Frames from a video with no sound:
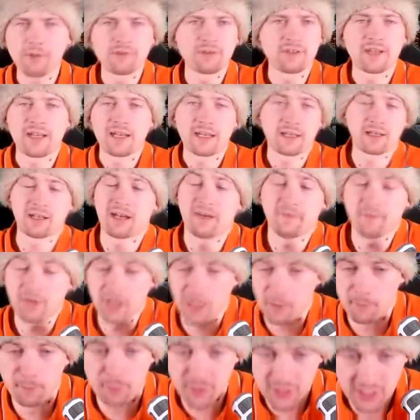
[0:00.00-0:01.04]
I was like
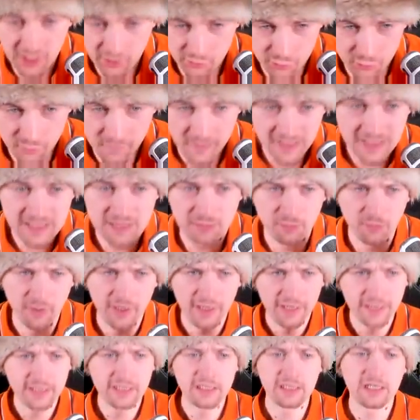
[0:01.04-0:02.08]
having a Pikachu face.
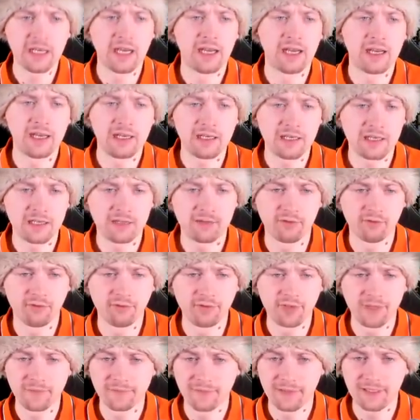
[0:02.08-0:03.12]
Why? I
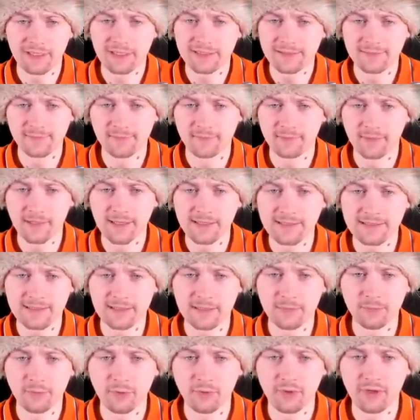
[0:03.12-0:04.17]
don't have alliance with France
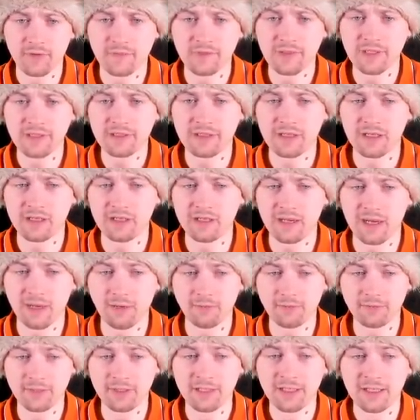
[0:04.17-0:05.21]
anymore. And then it turned
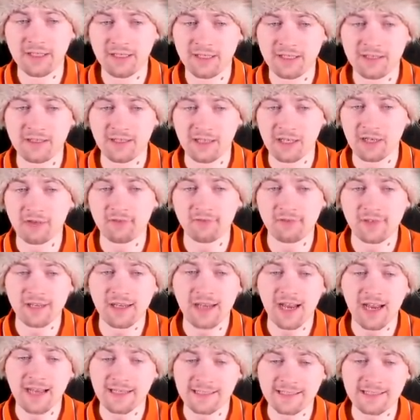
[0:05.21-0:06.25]
out they got
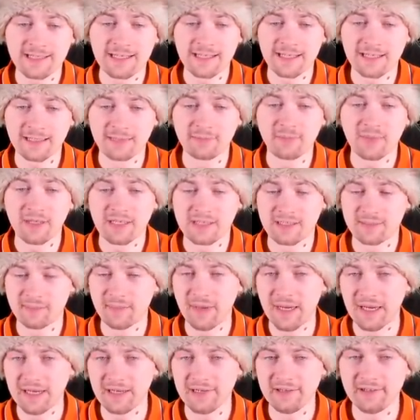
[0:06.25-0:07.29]
their ass kicked by
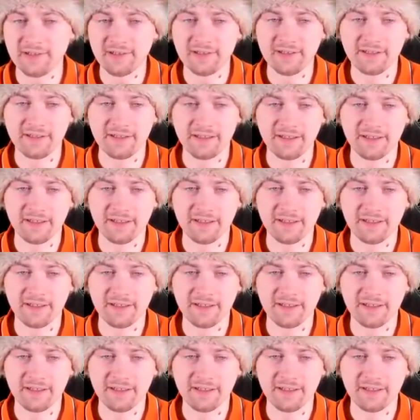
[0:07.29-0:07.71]
Spain.